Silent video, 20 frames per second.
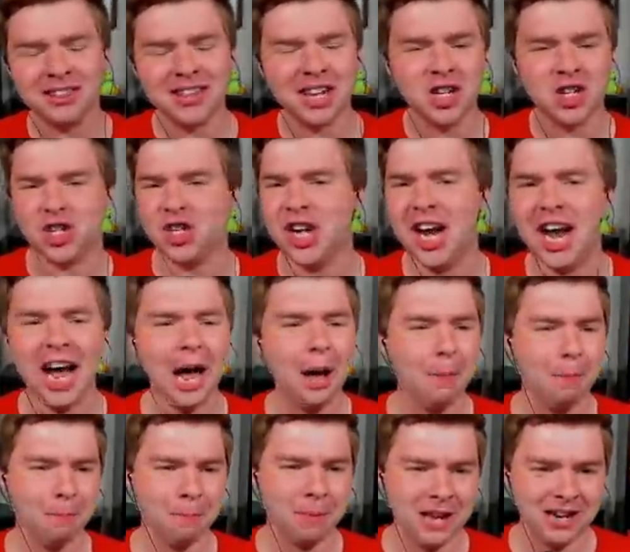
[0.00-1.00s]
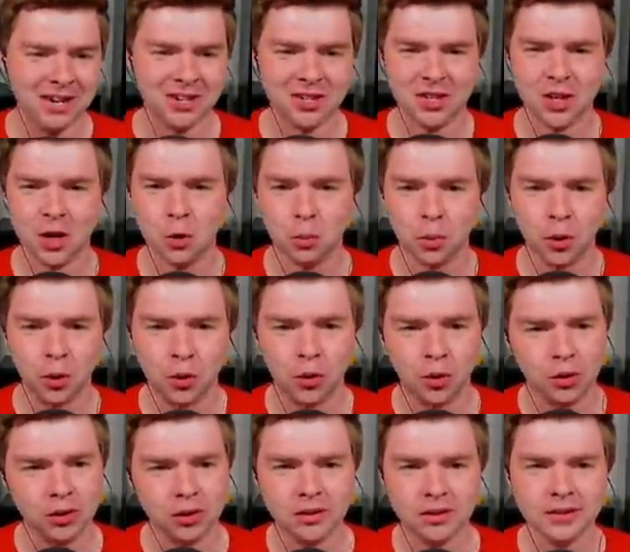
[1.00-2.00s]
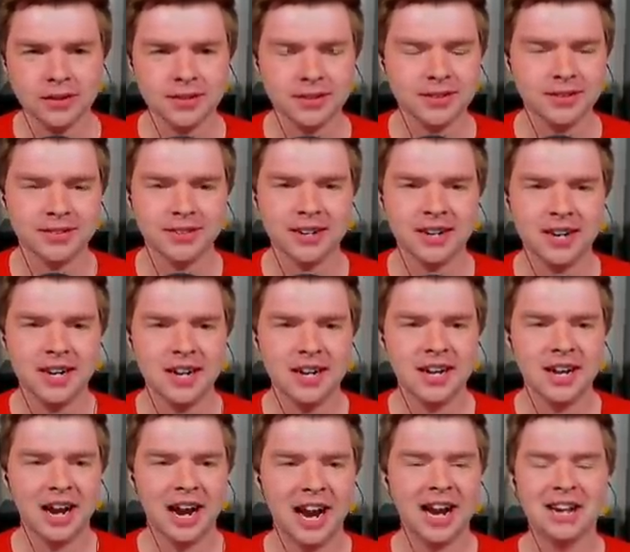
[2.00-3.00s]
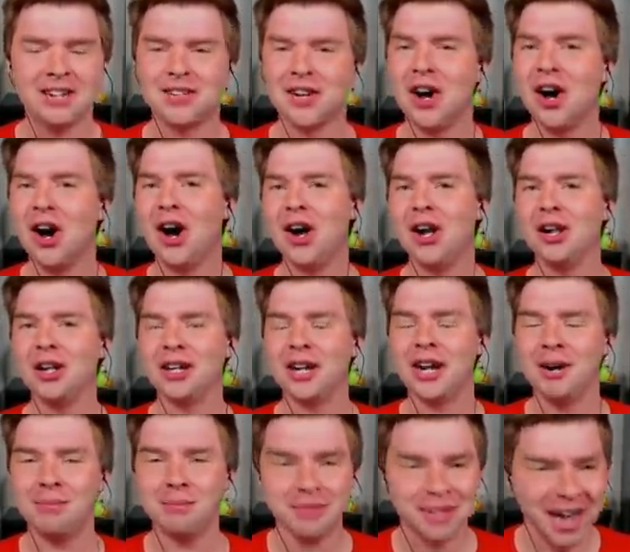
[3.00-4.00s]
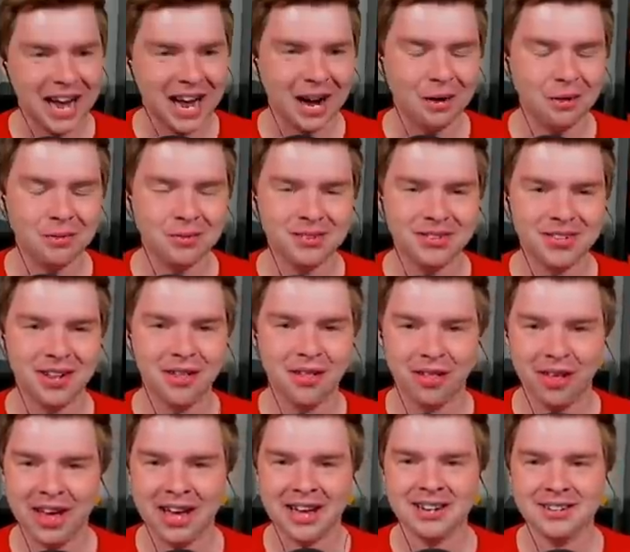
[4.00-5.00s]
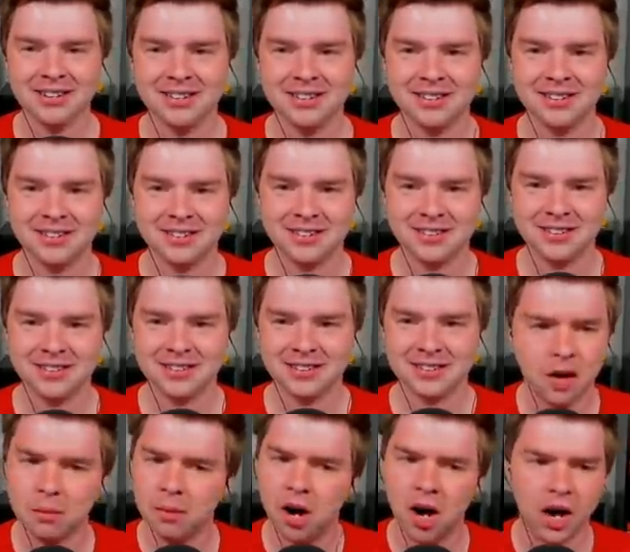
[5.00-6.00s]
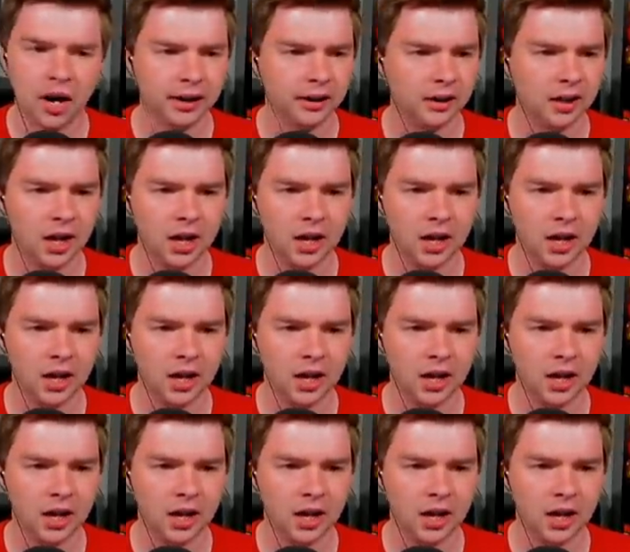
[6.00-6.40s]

but the chat picks the rules. It's all come down to this. Come on,